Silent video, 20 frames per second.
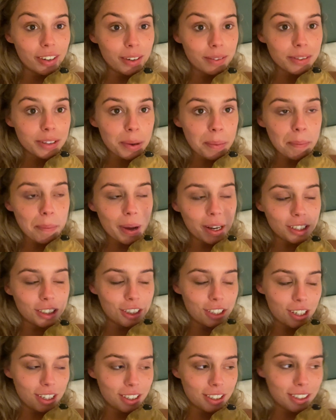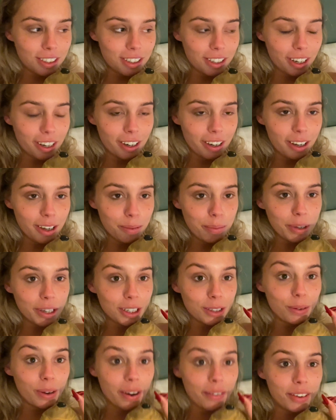up to Manchester
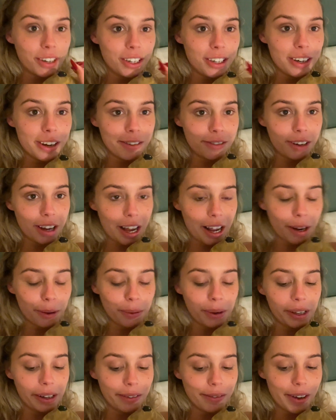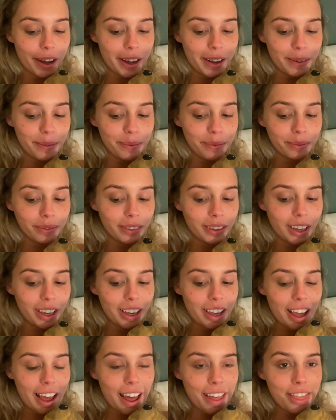because we have another Halloween event
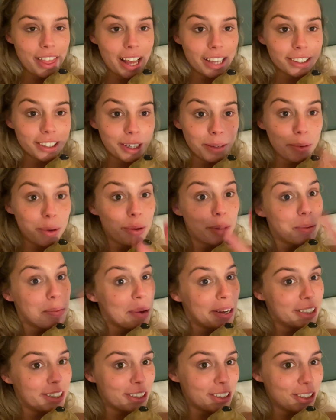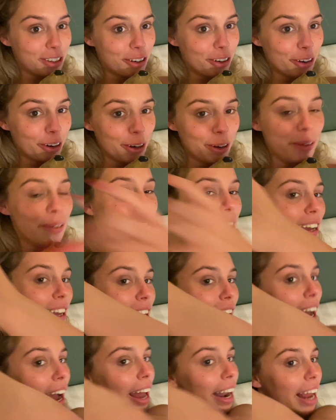and that's going to be with the Manchester crew,
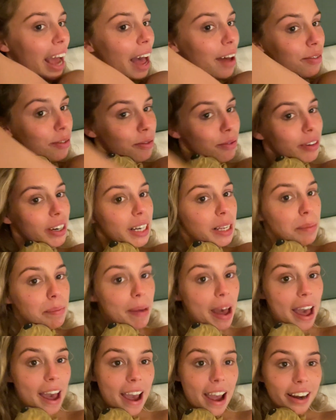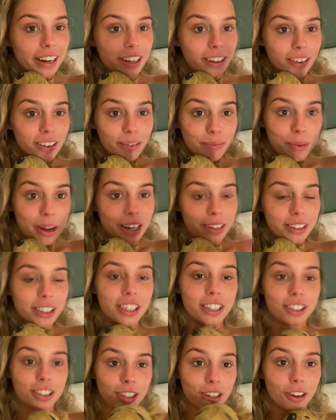and I haven't really met any of the
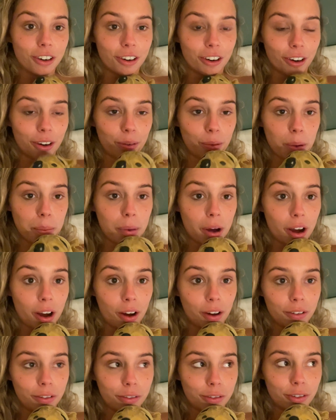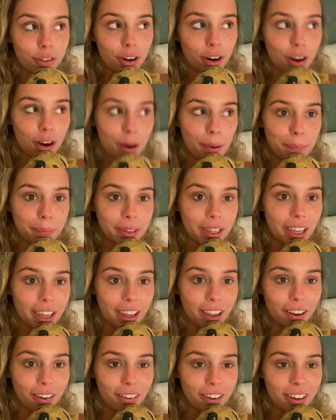Manchester crew apart from
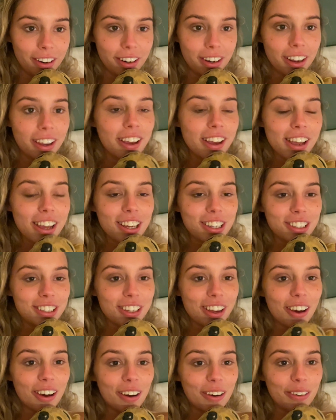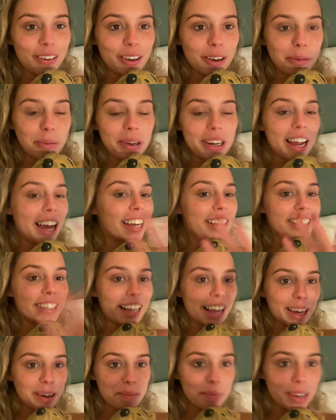Kieran, so it'll be nice to
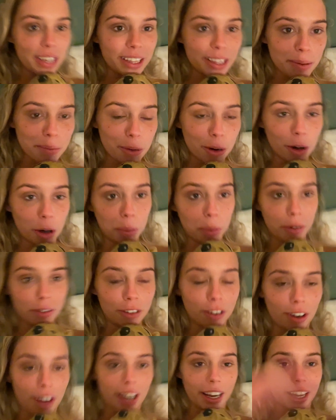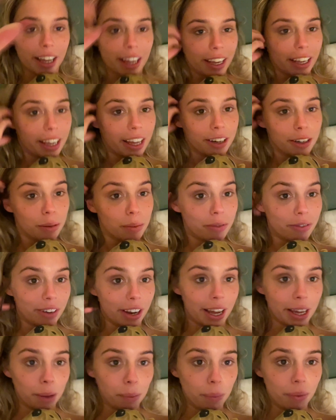like meet them all before like I end up
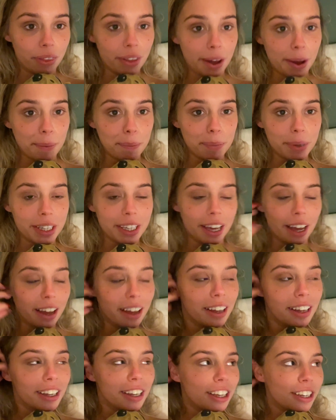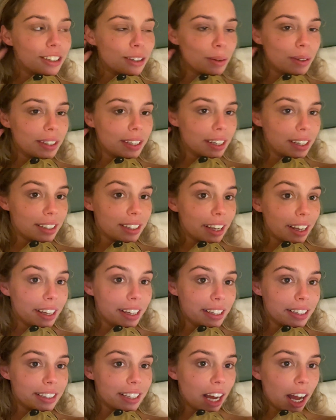flying with them. But yeah, so it's
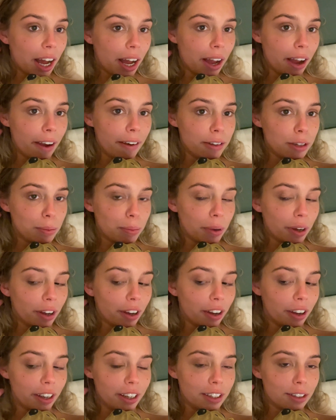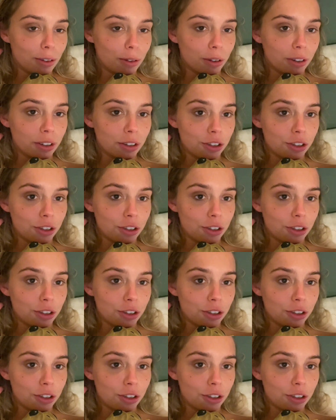exciting times, but it's also